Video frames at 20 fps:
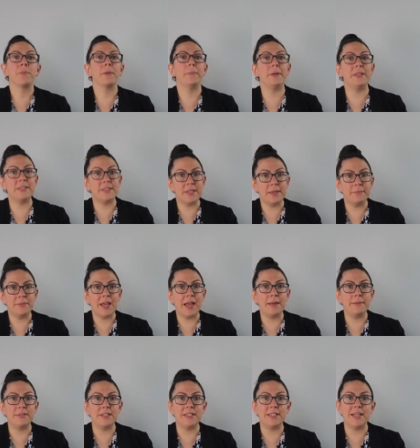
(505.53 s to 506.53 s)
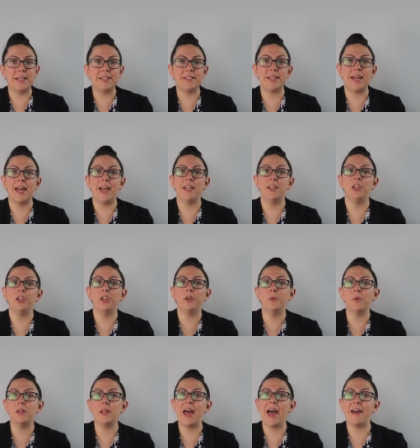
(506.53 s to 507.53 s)
but sometimes, as I said, you
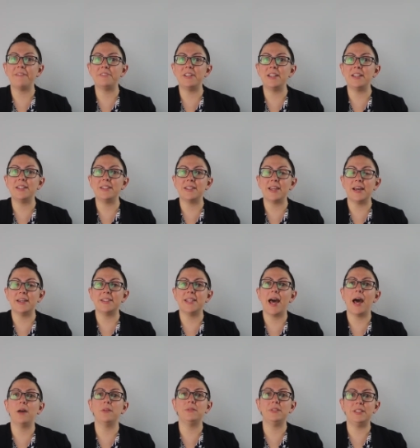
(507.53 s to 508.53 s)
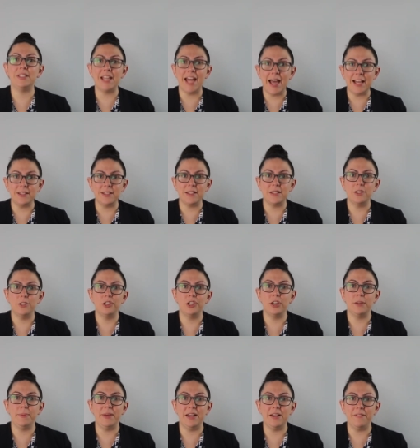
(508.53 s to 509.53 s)
will have to discuss how debts
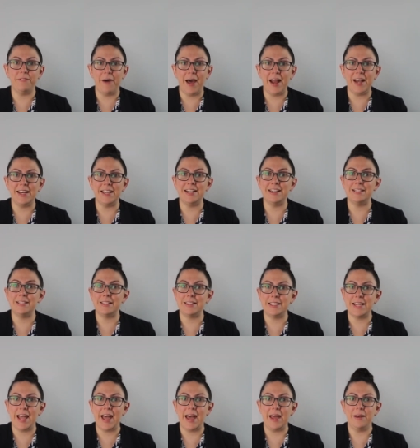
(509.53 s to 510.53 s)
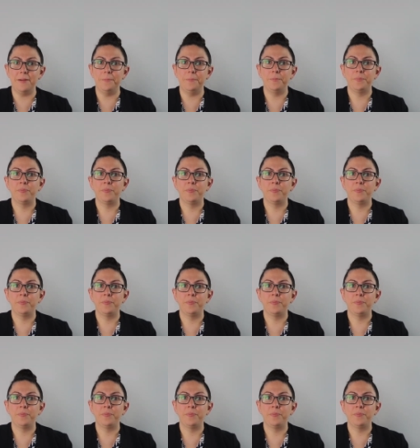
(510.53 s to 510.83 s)
should be divided instead.